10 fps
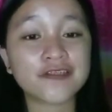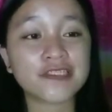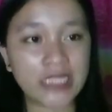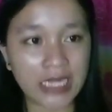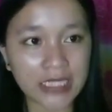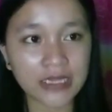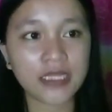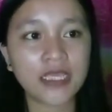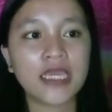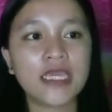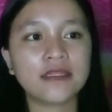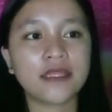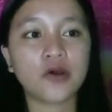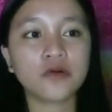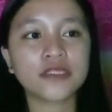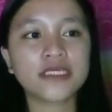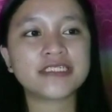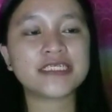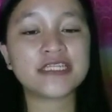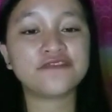Colon Street, the
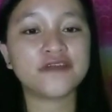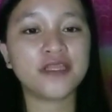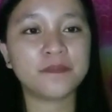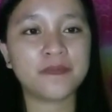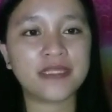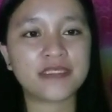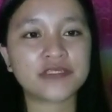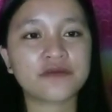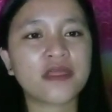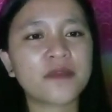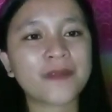oldest in the Philippines.